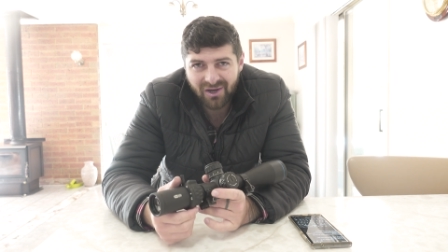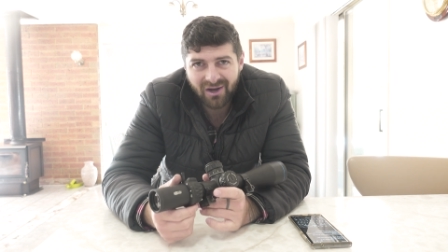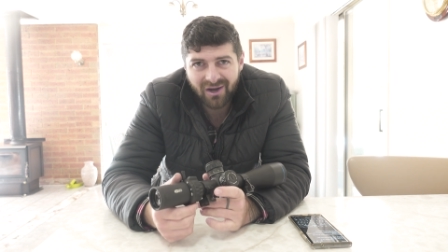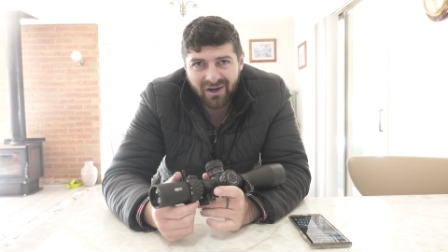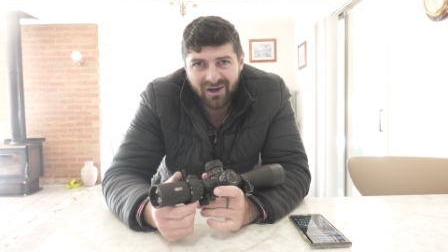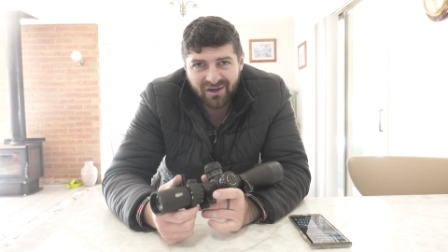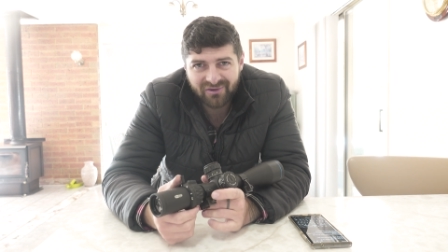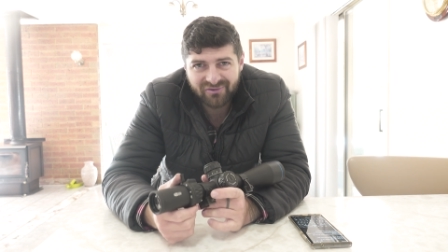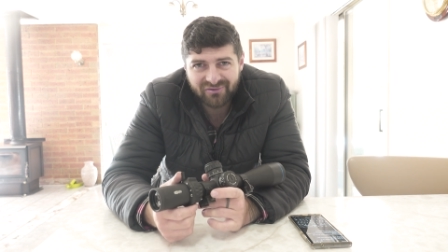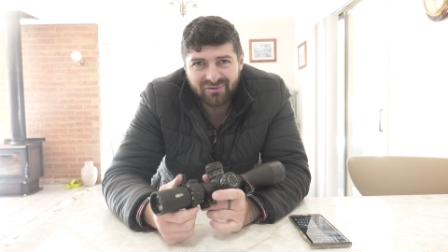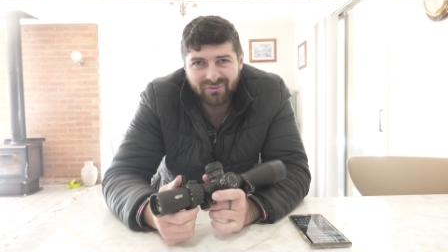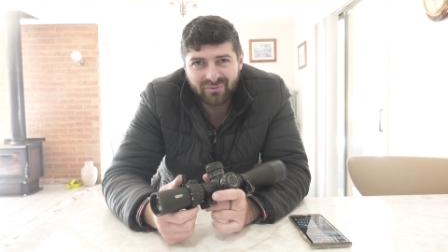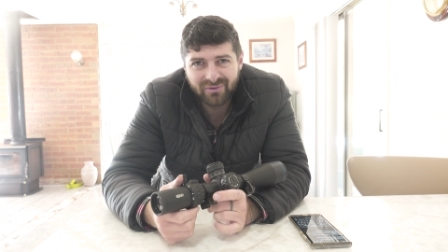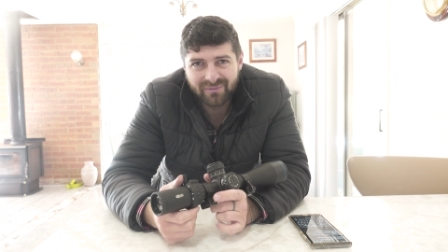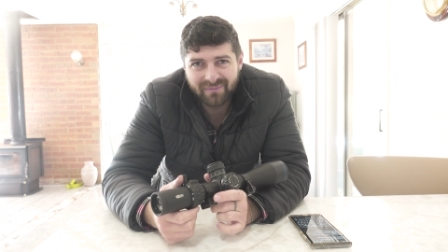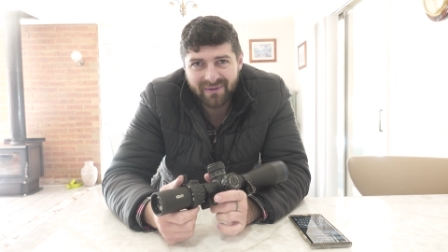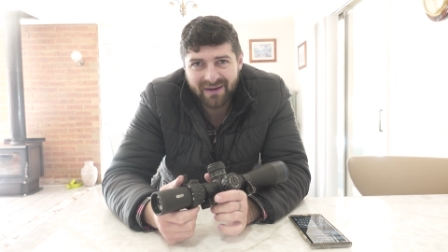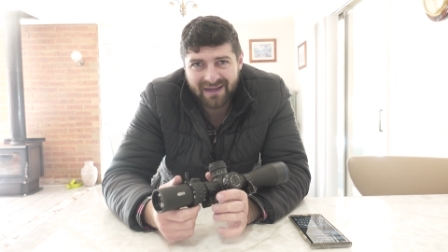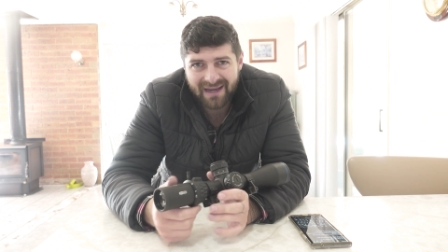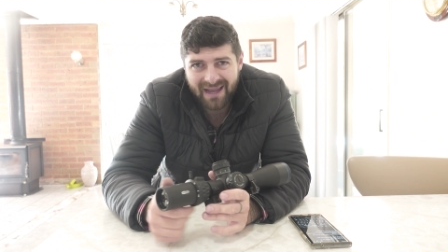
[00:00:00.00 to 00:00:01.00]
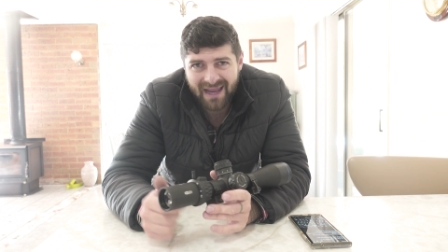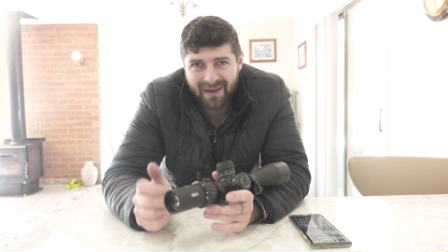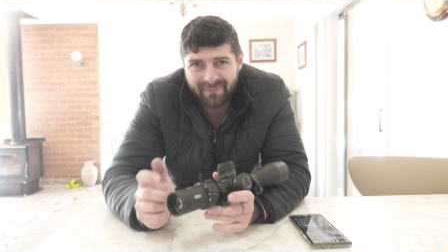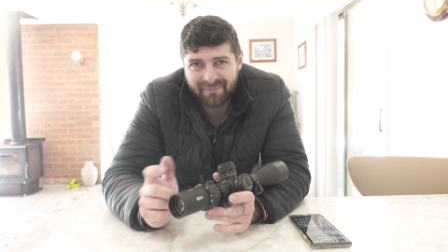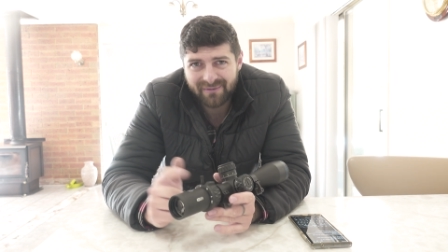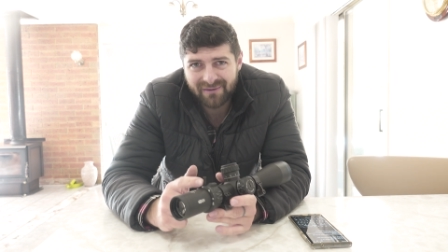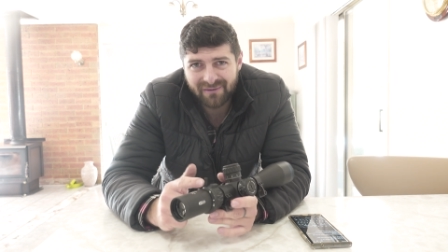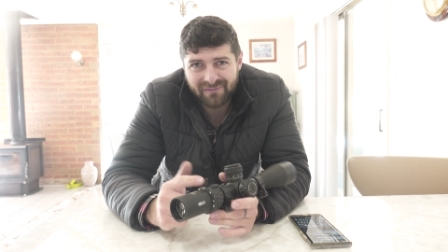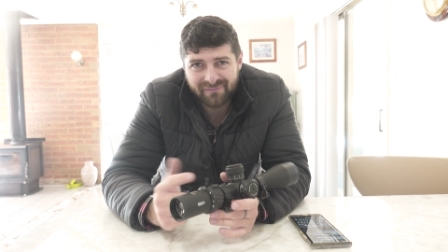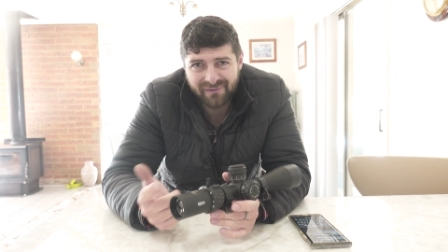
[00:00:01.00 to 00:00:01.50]
I still would have been
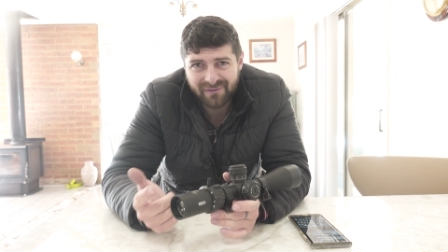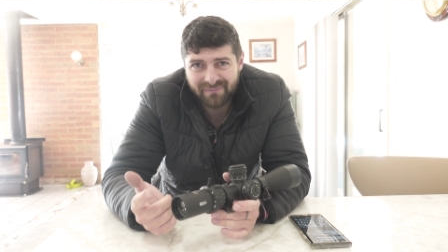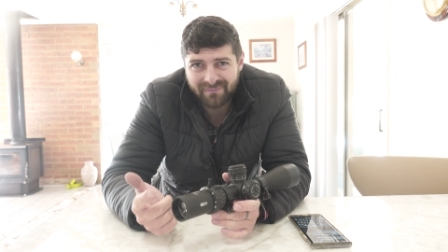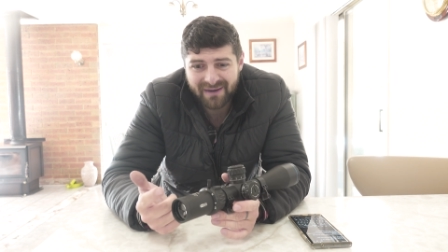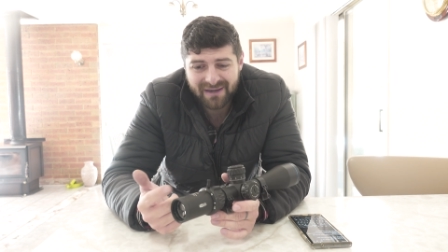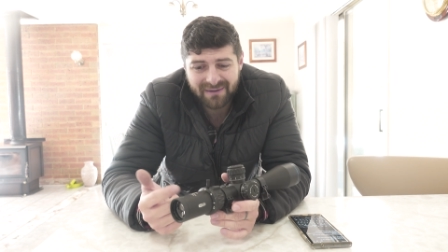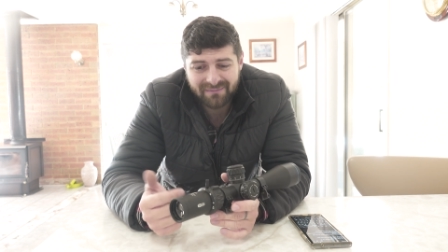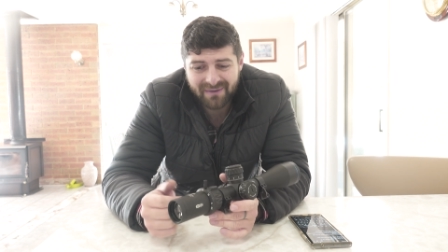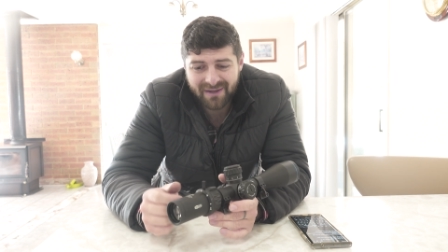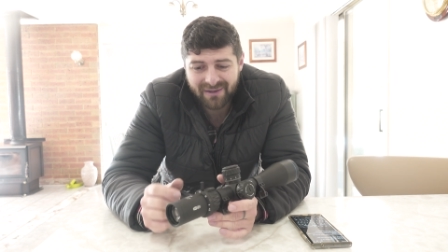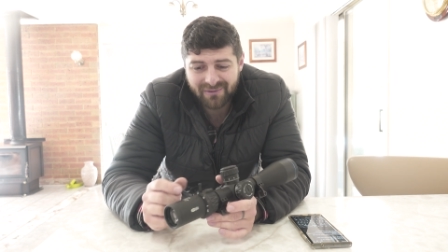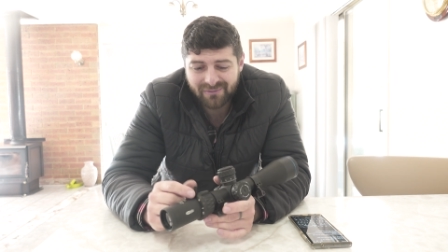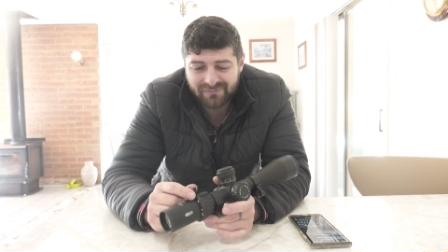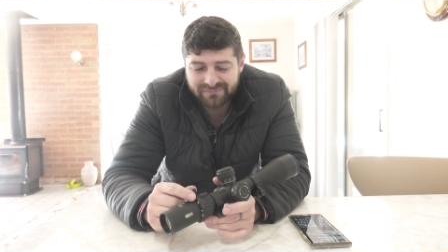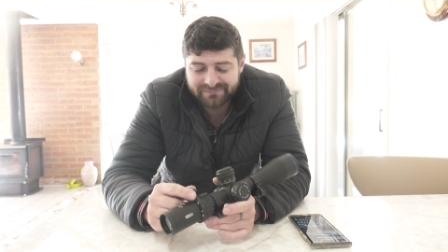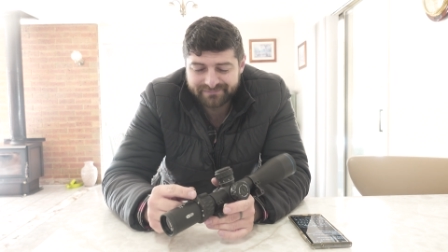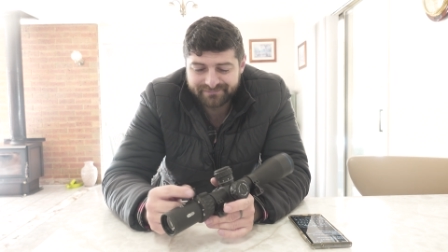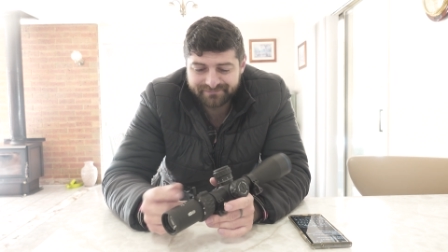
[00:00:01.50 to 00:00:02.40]
happier if it had been metal.